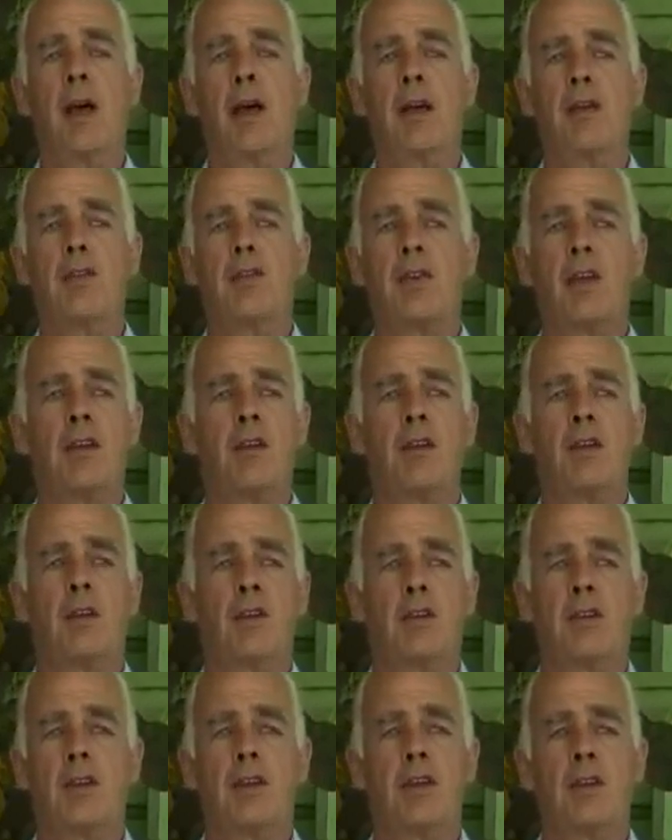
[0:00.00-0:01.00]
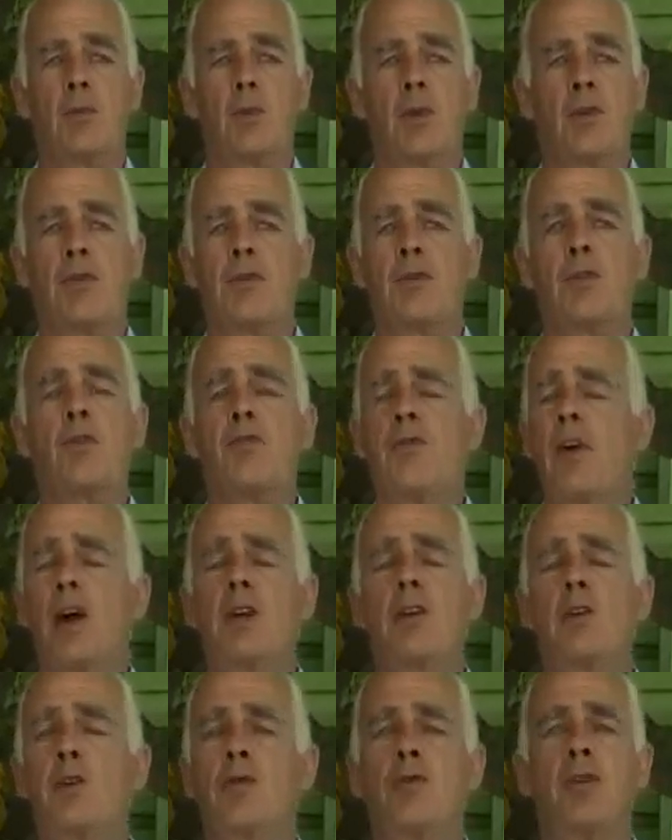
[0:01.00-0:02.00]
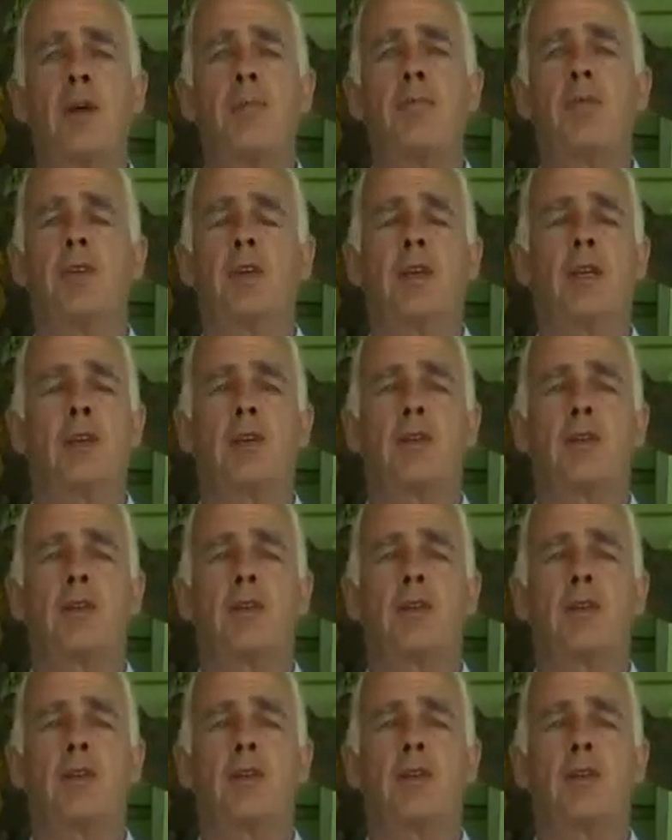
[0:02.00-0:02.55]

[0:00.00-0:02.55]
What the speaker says: and said that it was far too flimsy.